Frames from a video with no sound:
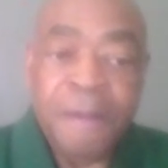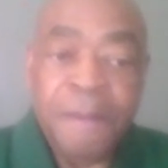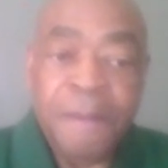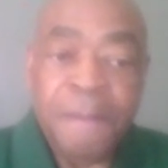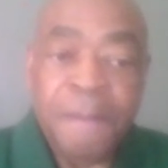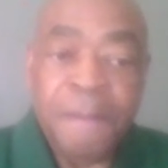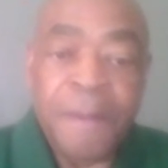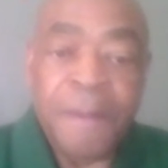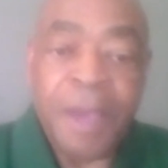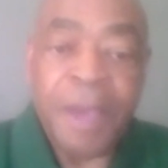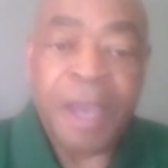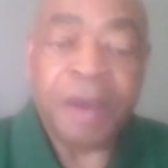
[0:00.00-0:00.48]

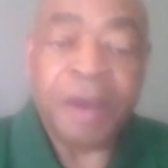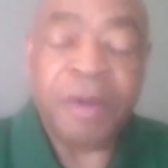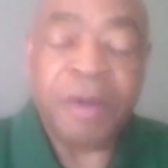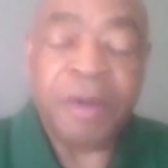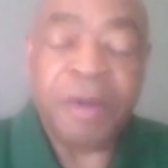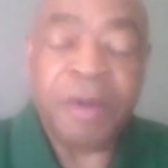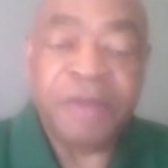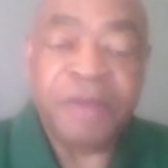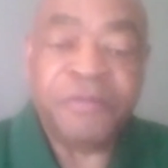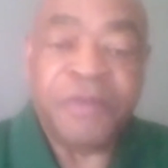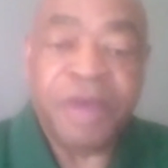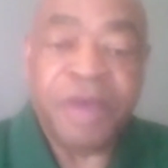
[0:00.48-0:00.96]
my
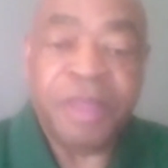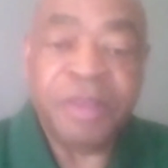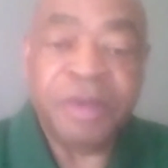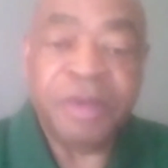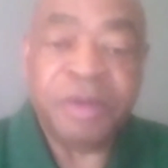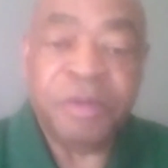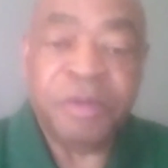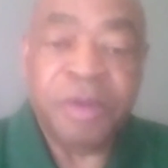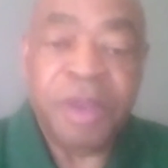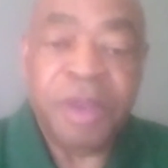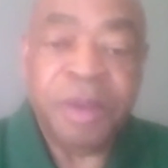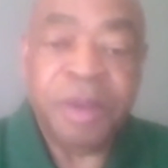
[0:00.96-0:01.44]
grandfather
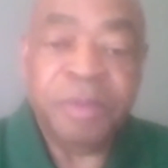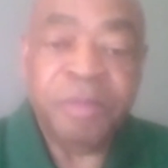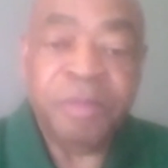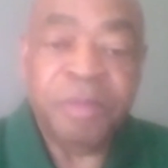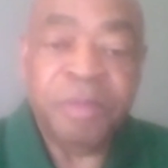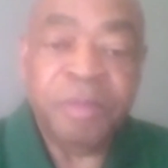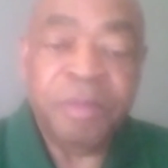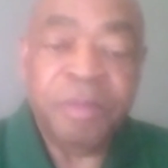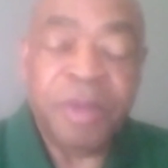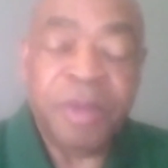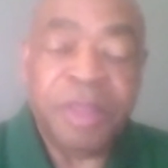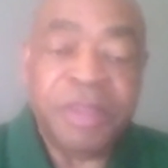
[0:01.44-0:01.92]
and
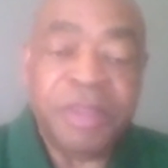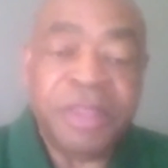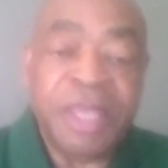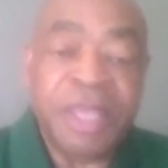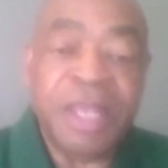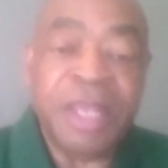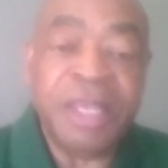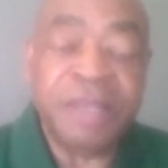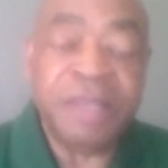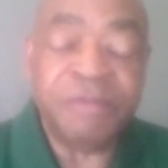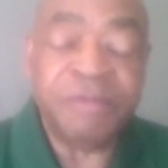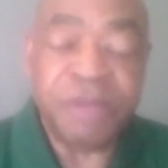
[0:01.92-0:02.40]
grandmother,
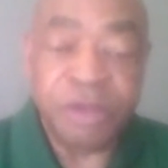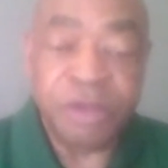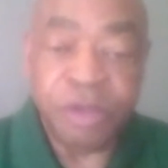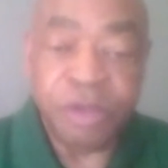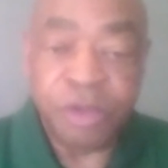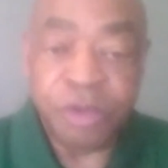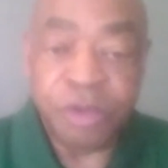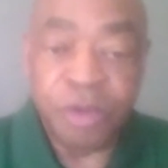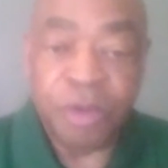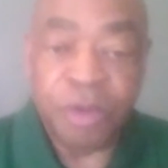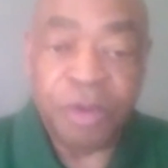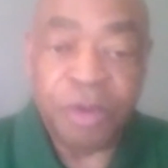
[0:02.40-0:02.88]
they lived in New
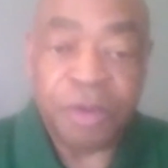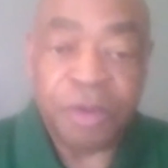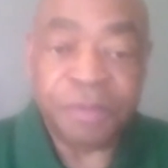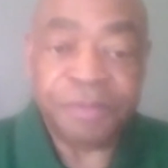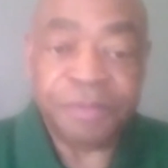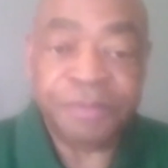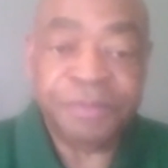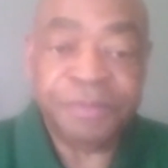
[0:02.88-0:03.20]
York.